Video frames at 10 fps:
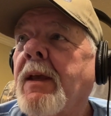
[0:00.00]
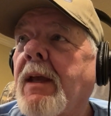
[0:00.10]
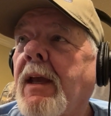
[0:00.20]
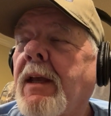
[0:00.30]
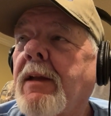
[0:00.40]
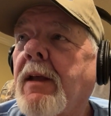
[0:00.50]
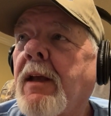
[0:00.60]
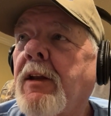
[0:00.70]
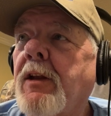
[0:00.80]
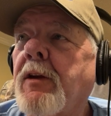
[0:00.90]
And
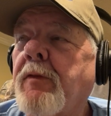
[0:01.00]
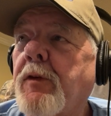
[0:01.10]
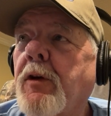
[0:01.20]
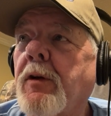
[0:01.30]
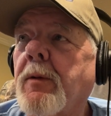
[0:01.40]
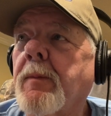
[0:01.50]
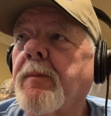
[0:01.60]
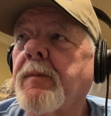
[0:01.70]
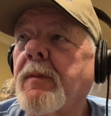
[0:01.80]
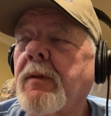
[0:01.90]
then if you're going
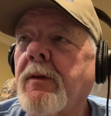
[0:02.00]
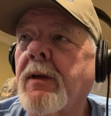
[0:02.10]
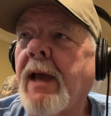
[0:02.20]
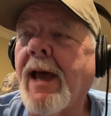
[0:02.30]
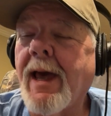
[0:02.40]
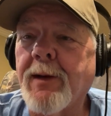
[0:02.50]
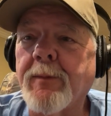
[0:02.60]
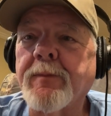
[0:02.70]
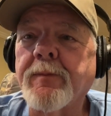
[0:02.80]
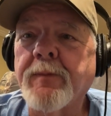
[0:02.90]
to guide them,
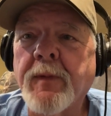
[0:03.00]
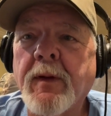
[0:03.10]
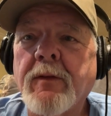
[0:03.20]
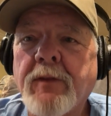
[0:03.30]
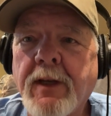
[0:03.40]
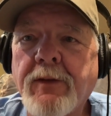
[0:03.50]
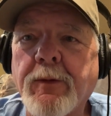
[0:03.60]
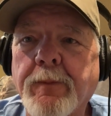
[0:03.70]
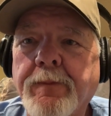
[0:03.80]
teach them.